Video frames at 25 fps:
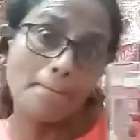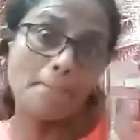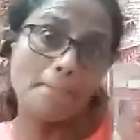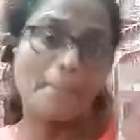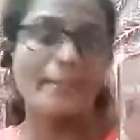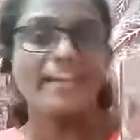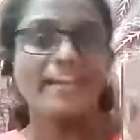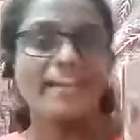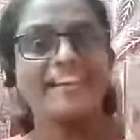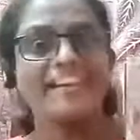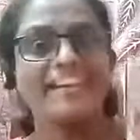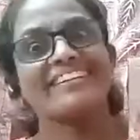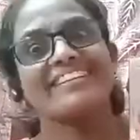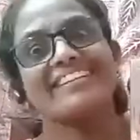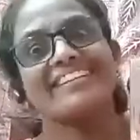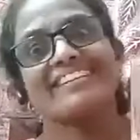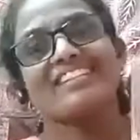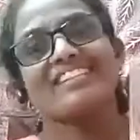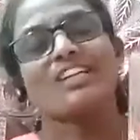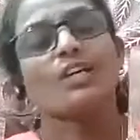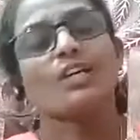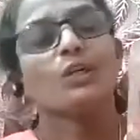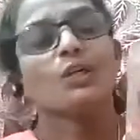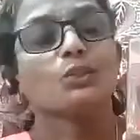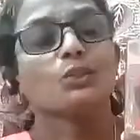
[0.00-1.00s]
parent.
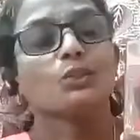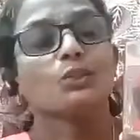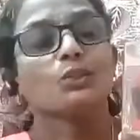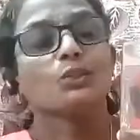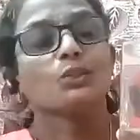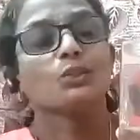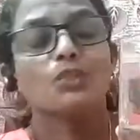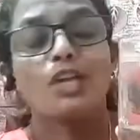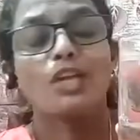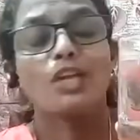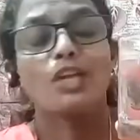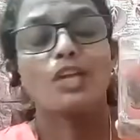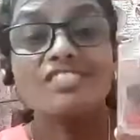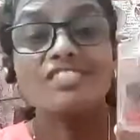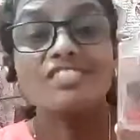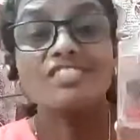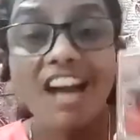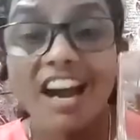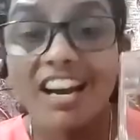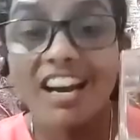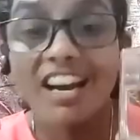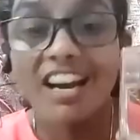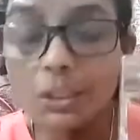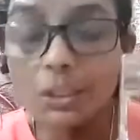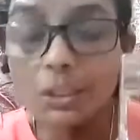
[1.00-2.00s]
So now
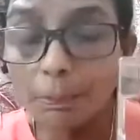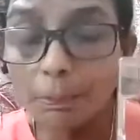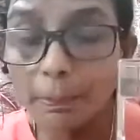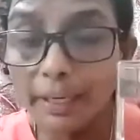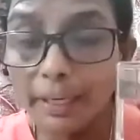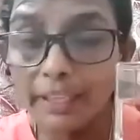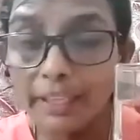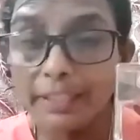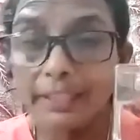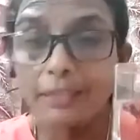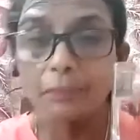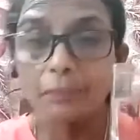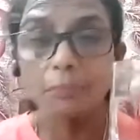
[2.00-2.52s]
transparent